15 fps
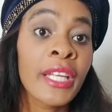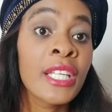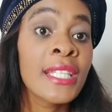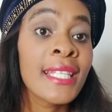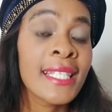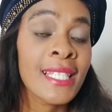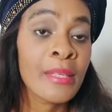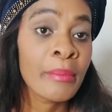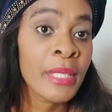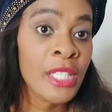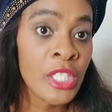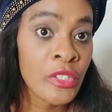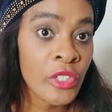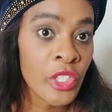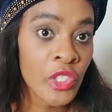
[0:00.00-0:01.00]
a
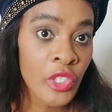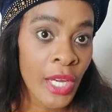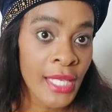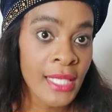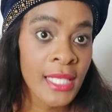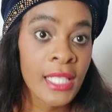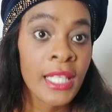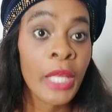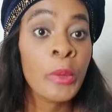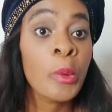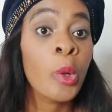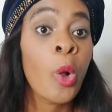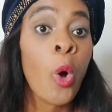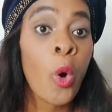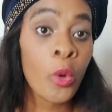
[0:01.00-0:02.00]
testamentary trust that
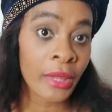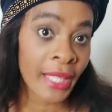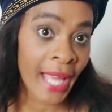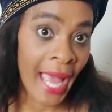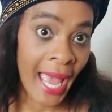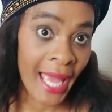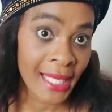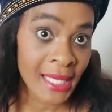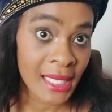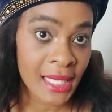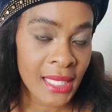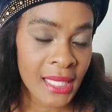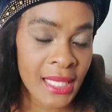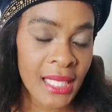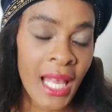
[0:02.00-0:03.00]
will hold their
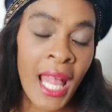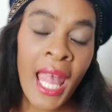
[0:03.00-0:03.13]
assets,